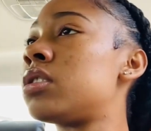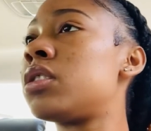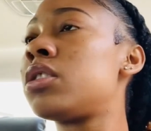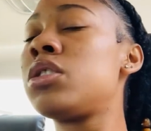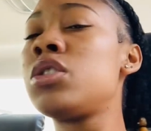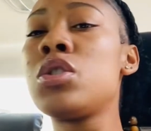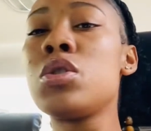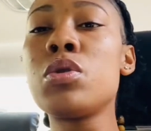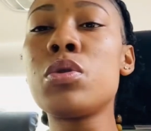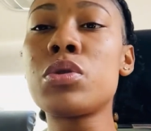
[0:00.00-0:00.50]

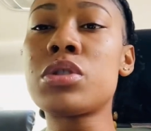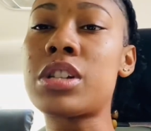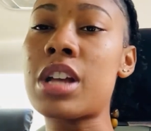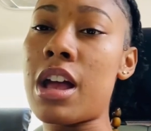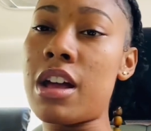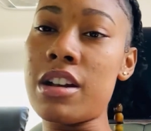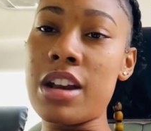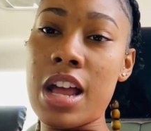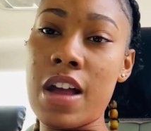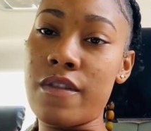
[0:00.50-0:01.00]
You shall
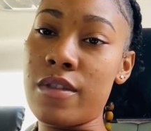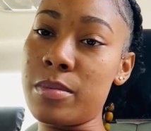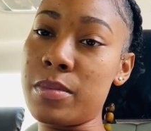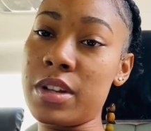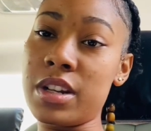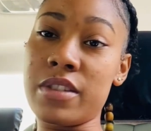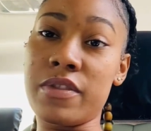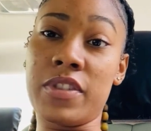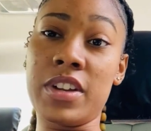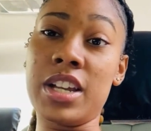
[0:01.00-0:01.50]
never be
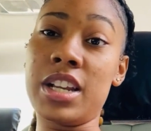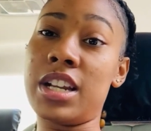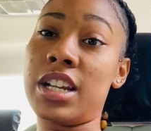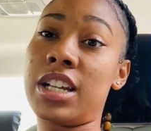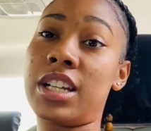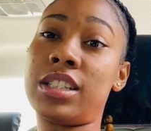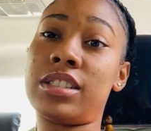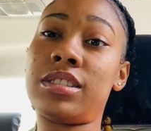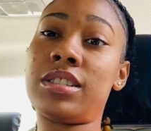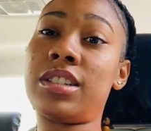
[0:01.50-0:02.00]

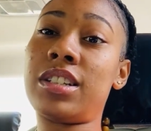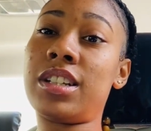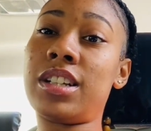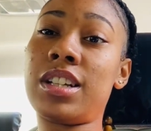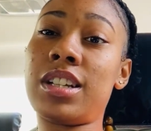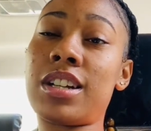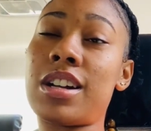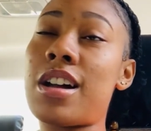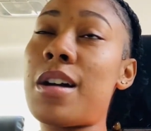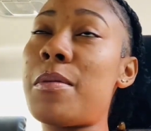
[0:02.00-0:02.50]
defeated.
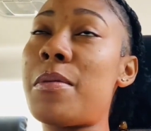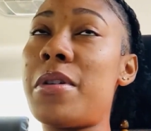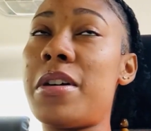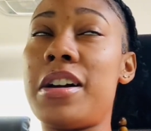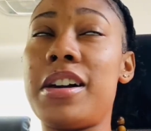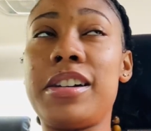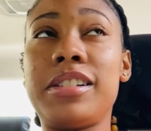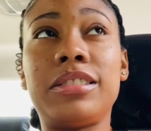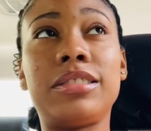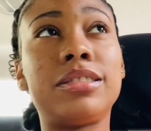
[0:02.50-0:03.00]
Come
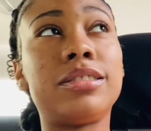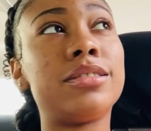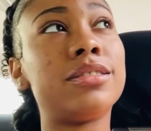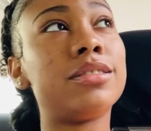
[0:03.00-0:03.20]
on.